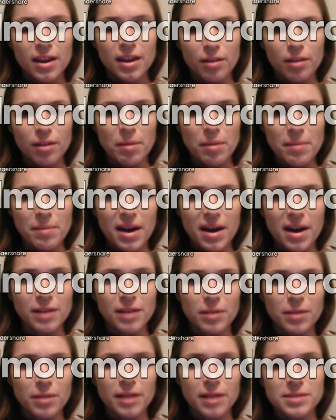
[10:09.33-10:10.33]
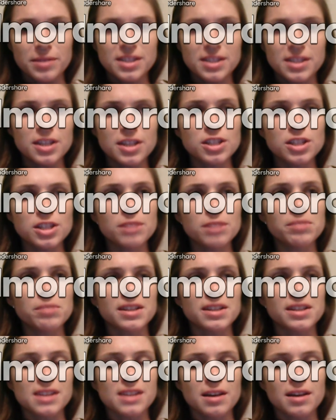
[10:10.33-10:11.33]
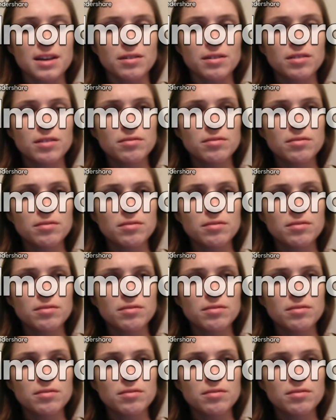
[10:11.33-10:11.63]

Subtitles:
on my mind while I was teaching, because I